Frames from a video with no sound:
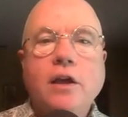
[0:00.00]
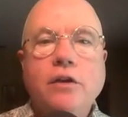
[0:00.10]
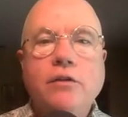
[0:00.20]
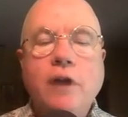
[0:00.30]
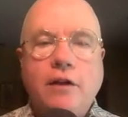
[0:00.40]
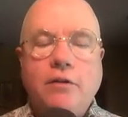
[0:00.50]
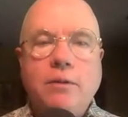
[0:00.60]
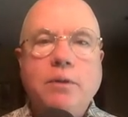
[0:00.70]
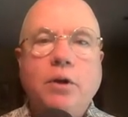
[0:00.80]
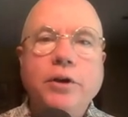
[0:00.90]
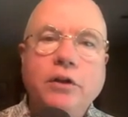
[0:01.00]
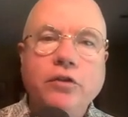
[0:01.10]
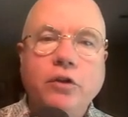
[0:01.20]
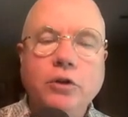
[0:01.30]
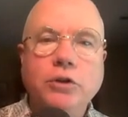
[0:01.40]
You've got to be building a
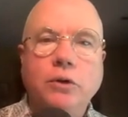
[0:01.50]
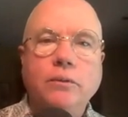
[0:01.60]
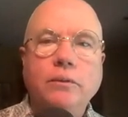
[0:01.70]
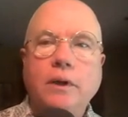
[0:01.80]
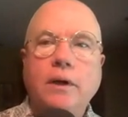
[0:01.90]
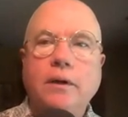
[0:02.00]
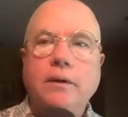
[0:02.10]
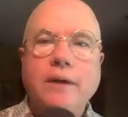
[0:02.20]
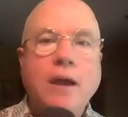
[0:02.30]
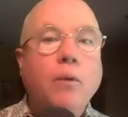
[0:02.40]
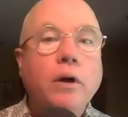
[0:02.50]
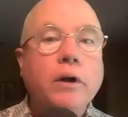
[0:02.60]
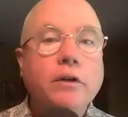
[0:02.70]
social network.